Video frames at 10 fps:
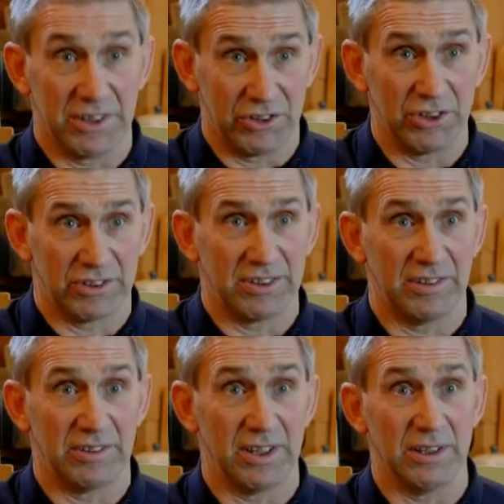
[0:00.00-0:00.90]

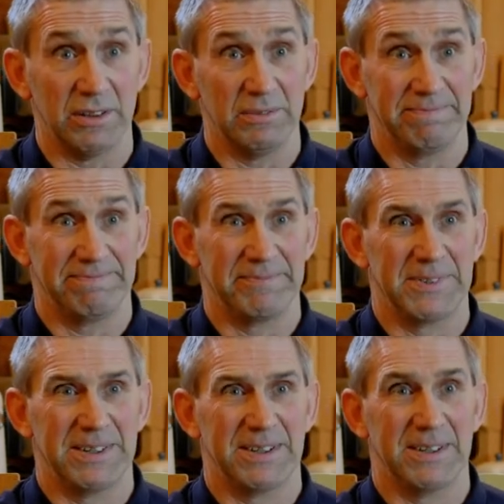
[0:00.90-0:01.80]
justice done,
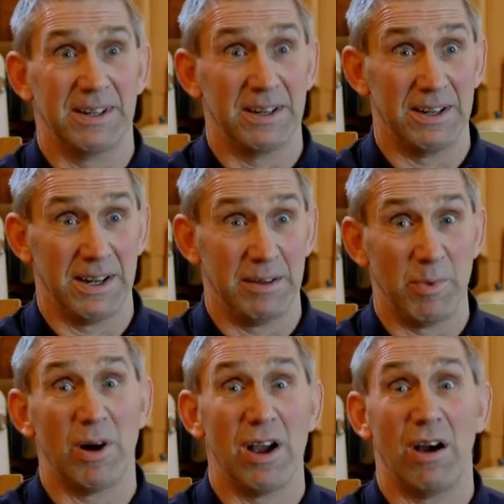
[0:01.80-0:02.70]
and in
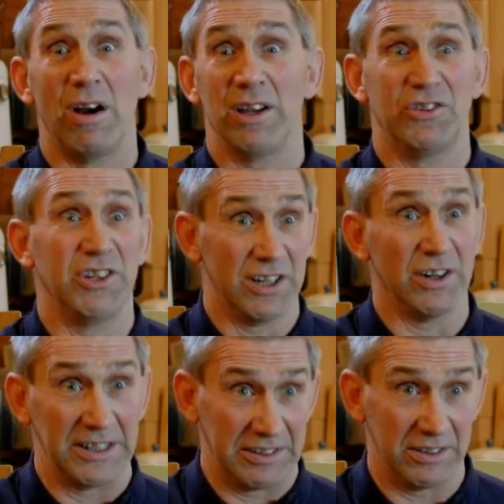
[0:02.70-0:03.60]
my eyes she
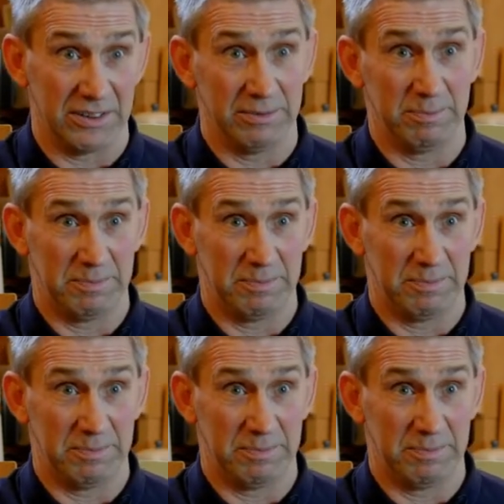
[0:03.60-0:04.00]
got it done.